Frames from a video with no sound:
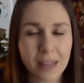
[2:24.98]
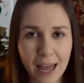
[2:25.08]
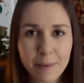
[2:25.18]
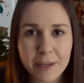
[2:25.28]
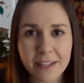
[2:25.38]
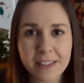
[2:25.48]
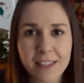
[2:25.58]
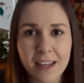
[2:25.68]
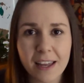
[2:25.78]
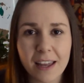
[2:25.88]
habits,
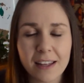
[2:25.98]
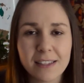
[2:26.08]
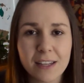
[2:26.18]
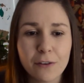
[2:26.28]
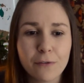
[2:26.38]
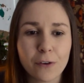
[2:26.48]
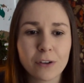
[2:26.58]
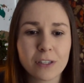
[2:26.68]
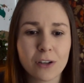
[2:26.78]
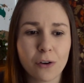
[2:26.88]
instead of
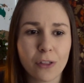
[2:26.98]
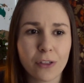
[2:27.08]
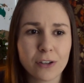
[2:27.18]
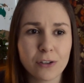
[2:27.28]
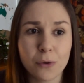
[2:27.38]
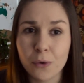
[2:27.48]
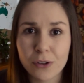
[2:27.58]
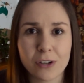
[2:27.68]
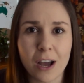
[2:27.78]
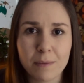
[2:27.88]
focusing on all the
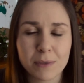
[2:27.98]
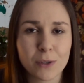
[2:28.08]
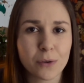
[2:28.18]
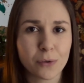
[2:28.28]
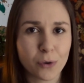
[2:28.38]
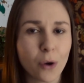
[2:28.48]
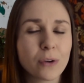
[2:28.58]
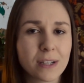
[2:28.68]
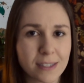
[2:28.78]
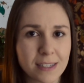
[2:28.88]
times that you're not
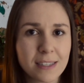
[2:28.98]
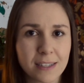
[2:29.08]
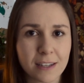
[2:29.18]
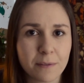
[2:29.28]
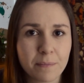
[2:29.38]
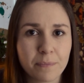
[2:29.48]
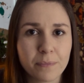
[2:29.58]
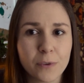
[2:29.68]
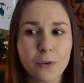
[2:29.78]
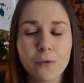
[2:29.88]
consistent,
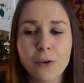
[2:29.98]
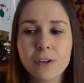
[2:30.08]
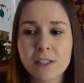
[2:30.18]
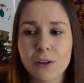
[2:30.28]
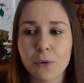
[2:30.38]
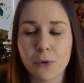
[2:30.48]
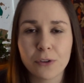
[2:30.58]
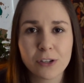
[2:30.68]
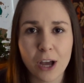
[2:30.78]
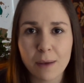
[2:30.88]
you're focusing on all the
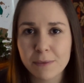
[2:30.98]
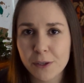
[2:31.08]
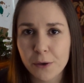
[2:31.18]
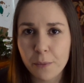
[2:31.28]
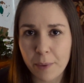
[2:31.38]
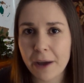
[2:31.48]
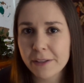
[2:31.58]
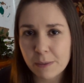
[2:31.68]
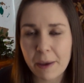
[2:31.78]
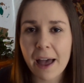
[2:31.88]
times that you
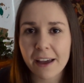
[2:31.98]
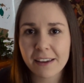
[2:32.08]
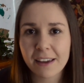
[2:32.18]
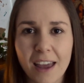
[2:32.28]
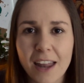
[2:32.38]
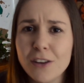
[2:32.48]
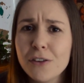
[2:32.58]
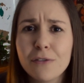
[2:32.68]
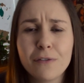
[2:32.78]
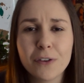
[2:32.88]
bounce back. And you
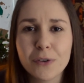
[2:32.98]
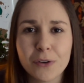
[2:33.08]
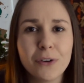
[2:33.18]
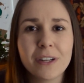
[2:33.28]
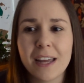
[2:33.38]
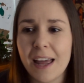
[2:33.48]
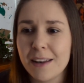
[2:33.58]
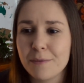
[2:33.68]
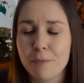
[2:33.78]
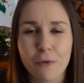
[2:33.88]
can feel good
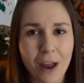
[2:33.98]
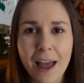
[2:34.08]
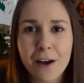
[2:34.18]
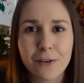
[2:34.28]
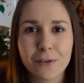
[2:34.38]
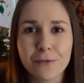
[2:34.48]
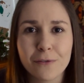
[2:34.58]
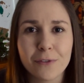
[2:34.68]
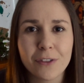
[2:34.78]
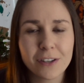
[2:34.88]
and proud
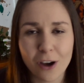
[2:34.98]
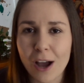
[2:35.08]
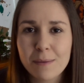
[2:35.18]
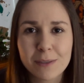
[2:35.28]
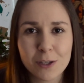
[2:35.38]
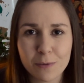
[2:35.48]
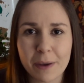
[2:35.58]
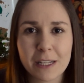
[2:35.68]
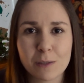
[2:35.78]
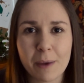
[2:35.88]
of the times that you
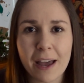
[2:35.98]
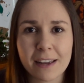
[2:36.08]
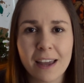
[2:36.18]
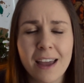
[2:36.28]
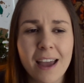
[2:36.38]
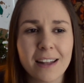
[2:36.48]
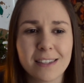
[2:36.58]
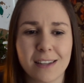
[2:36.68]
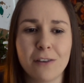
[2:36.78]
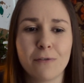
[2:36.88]
bounce back
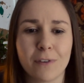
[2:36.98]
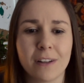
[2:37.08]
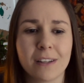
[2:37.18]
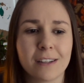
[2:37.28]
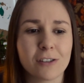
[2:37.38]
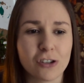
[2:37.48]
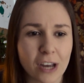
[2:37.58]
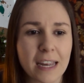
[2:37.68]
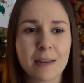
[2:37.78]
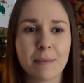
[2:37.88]
instead of feeling
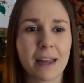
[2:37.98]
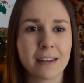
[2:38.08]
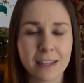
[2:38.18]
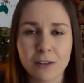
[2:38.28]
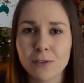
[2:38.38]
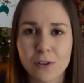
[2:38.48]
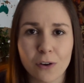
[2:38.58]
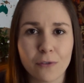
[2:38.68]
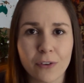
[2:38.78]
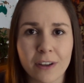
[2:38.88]
shame and guilt
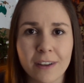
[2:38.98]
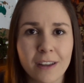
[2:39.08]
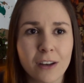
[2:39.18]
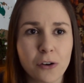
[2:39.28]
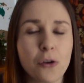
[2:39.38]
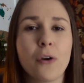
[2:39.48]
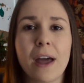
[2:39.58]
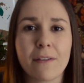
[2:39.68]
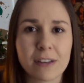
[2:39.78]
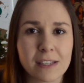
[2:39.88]
over not
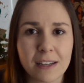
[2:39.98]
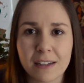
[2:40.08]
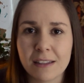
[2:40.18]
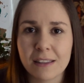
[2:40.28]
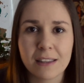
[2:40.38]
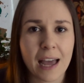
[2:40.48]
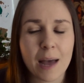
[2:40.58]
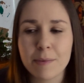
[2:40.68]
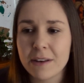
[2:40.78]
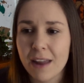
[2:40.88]
having done the
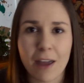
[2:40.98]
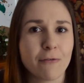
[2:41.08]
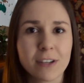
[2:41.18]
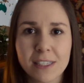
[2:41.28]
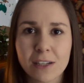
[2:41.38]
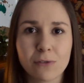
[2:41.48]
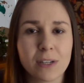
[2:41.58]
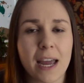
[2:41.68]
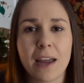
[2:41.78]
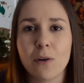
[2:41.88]
habit every single
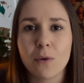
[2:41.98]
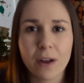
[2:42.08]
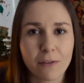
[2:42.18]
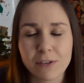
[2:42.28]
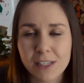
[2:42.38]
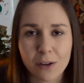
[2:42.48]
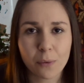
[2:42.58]
day or every single